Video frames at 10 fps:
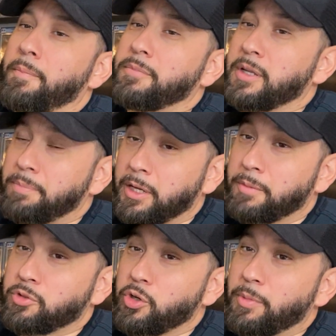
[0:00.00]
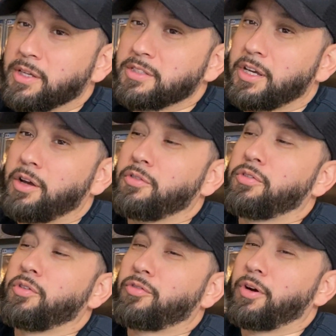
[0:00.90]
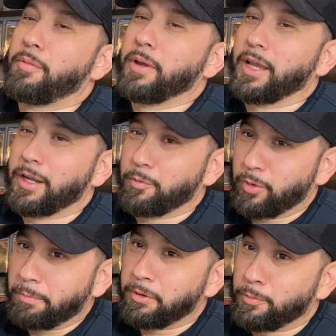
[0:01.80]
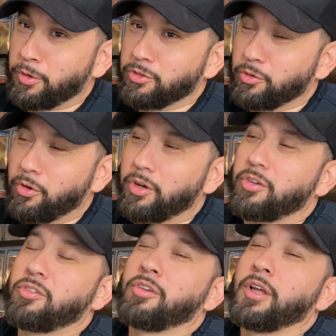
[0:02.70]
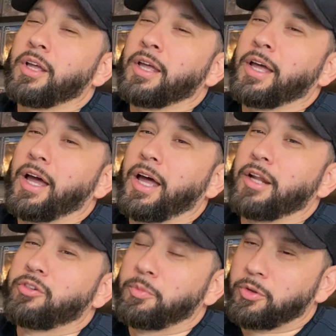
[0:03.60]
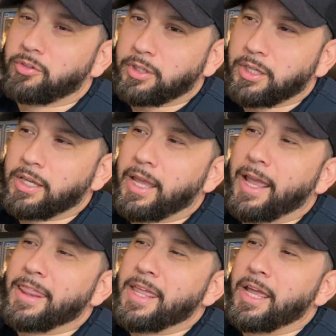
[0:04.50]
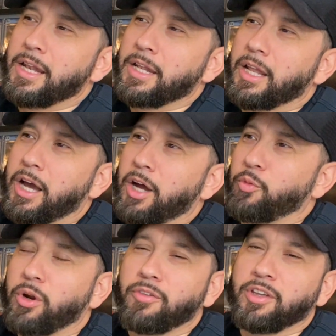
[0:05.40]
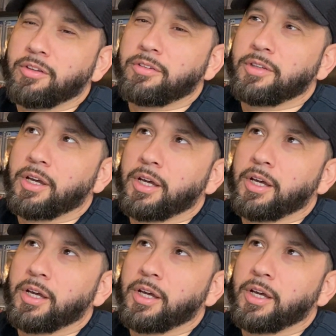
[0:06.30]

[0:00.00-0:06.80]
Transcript: Did pick up 2 myself from a reputable source, Triple C, and then on one of his